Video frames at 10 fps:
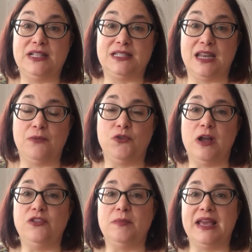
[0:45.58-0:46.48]
setup for
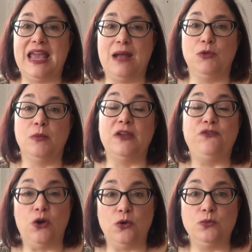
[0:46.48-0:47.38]
either my camera or my
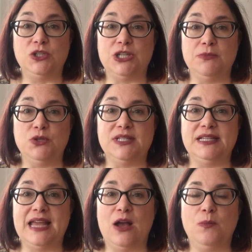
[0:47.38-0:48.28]
phone, which I'm using
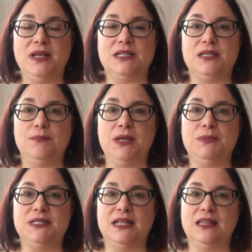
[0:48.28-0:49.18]
now because some
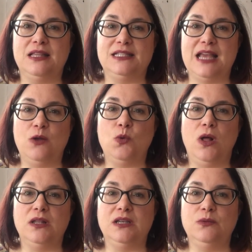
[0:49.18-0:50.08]
people said that the sound
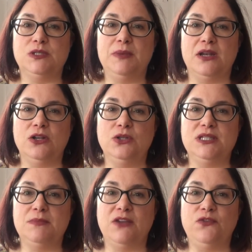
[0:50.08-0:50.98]
quality was better
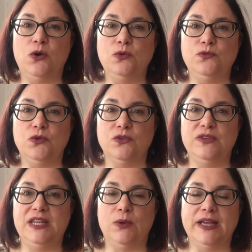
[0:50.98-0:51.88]
using my phone for
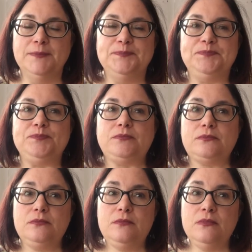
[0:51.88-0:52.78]
videoing.
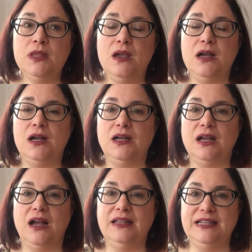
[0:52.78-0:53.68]

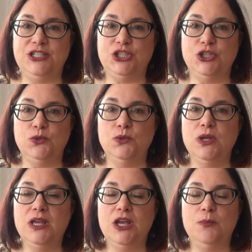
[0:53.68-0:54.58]
I need
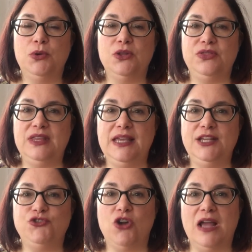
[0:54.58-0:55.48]
to put
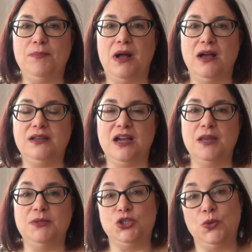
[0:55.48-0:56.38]
the tripod
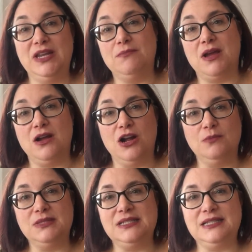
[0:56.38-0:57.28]
kind of between my
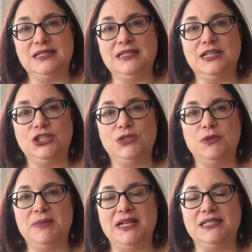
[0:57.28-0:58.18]
arms to stitch,
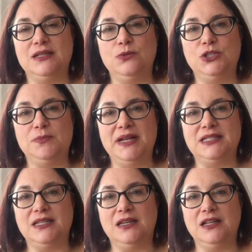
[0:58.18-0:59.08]
which
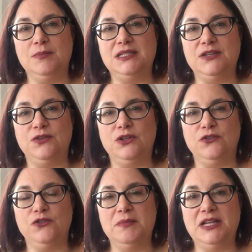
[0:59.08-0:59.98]
makes it a little bit
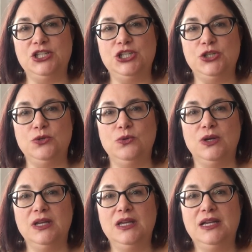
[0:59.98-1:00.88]
difficult for me to